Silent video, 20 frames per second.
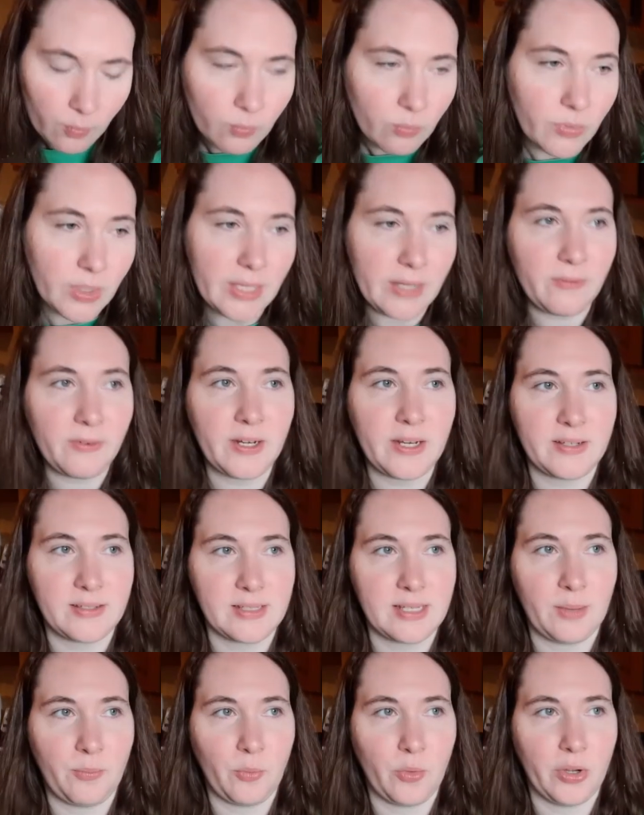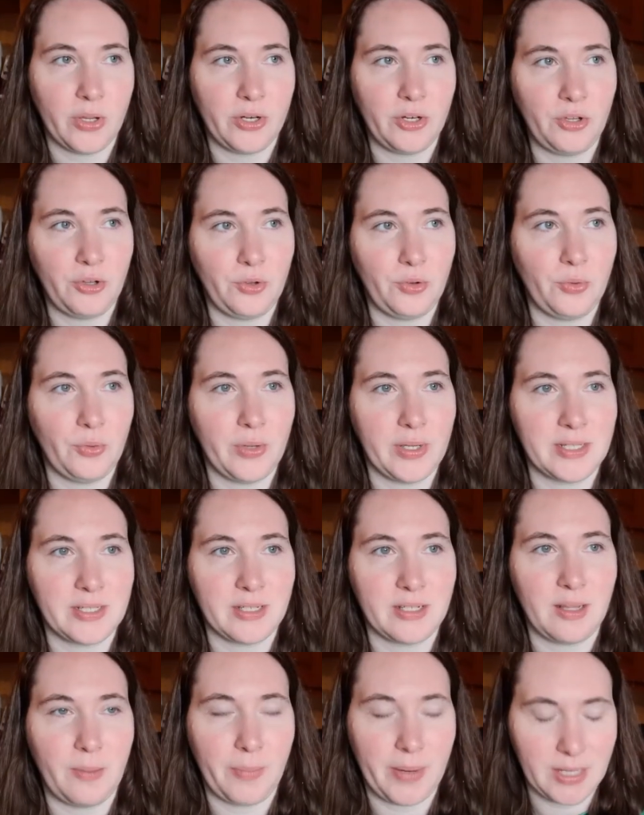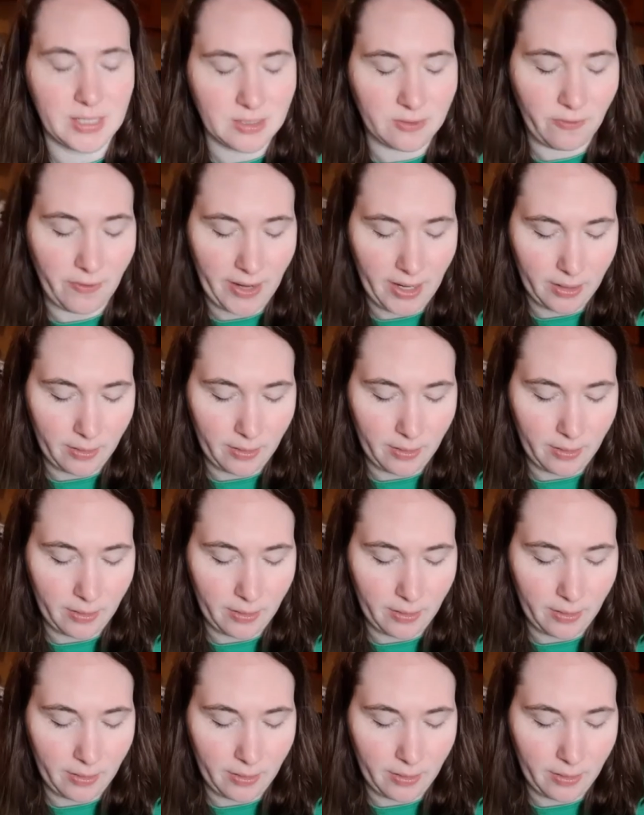even as someone who isn't the biggest fan